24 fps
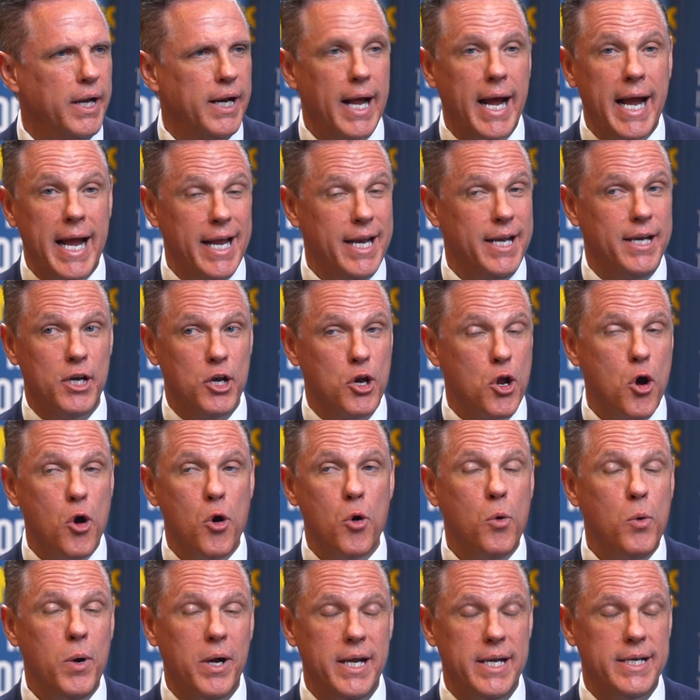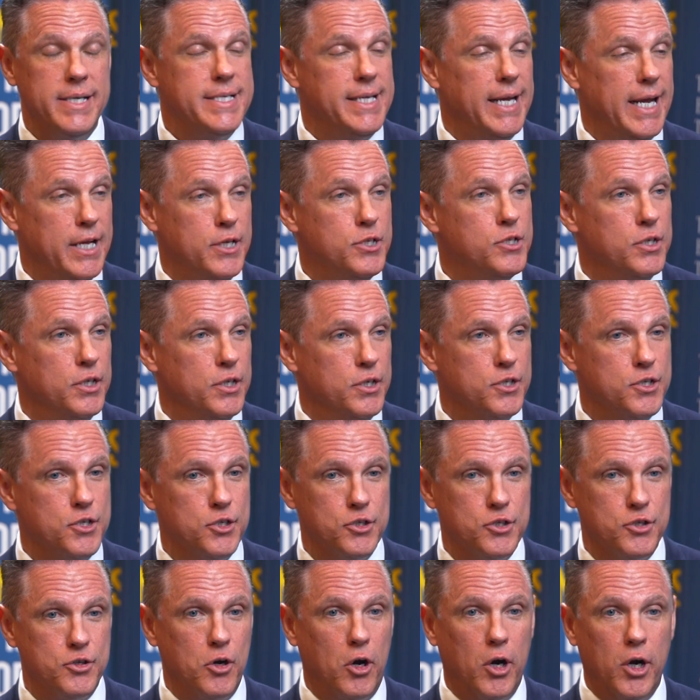And I had no intention to
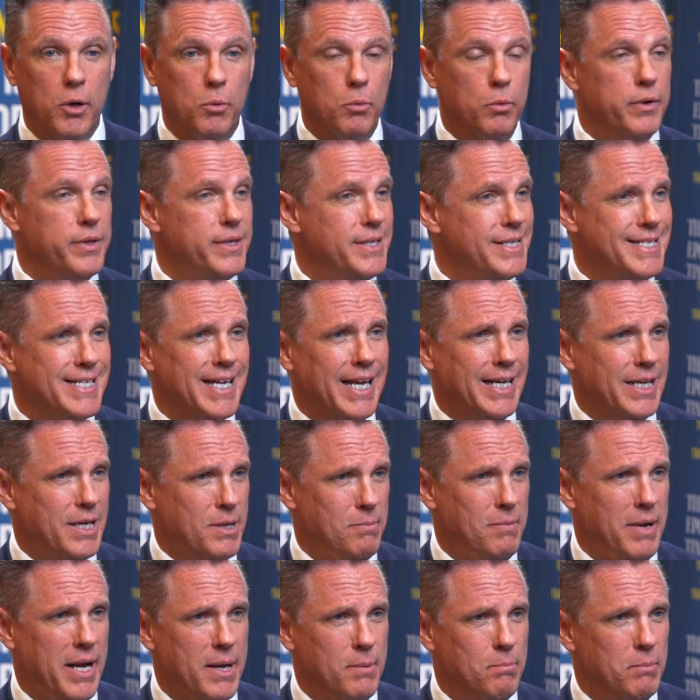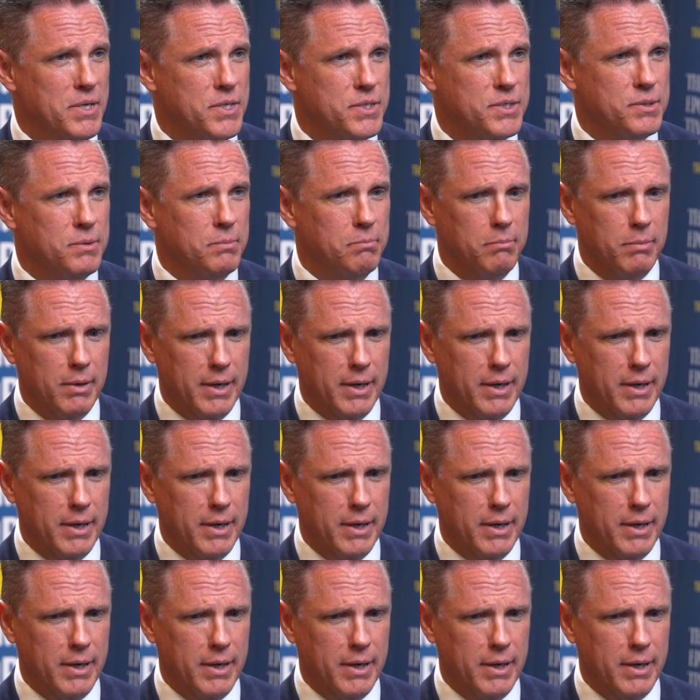start with the Ten Commandments,